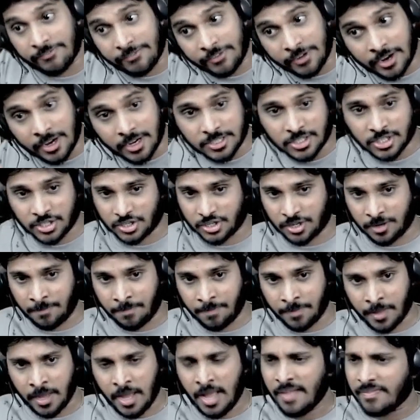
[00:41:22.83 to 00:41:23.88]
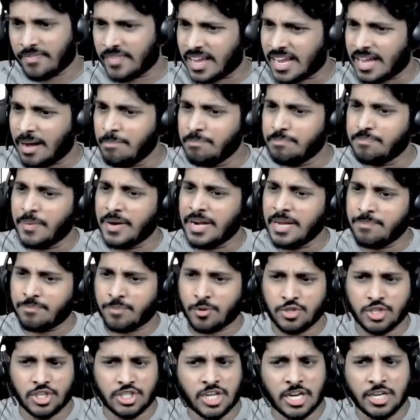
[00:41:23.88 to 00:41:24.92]
worst. The company
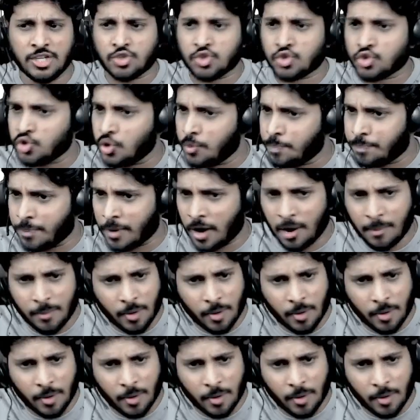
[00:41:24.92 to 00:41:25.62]
position is superb